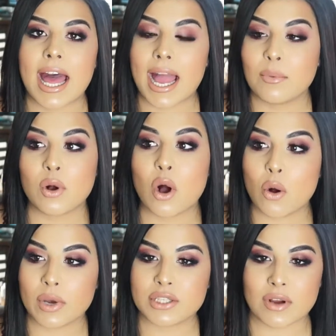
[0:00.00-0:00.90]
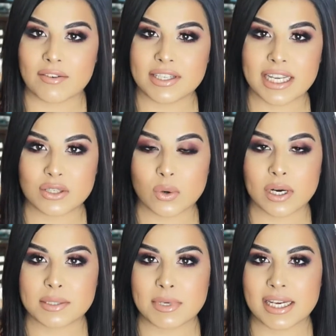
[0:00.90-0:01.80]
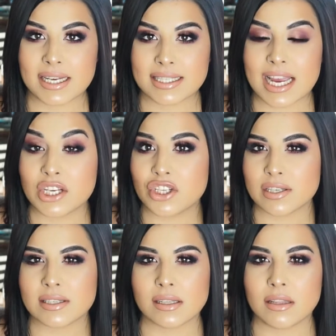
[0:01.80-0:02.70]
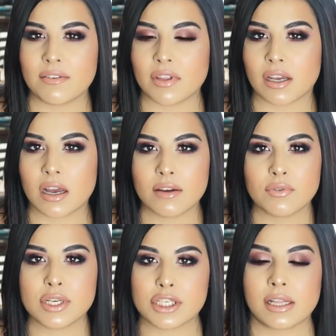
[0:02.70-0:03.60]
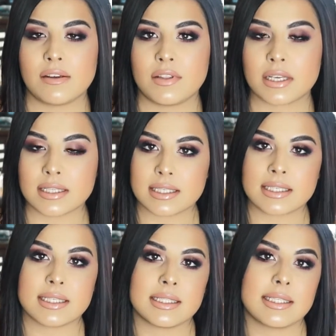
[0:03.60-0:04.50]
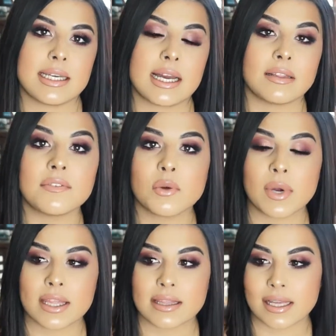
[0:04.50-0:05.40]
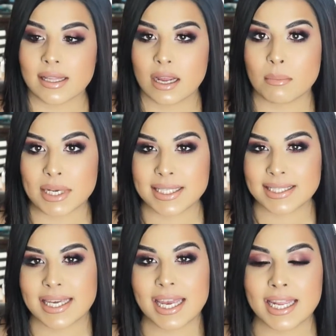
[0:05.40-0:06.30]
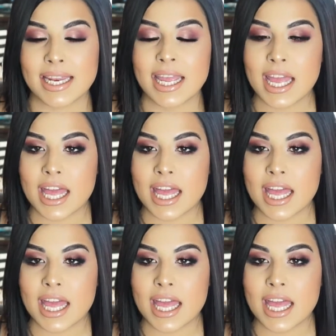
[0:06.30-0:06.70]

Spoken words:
I will always gravitate towards because I just love the coverage, I love the consistency, I love the way that they lay on my skin.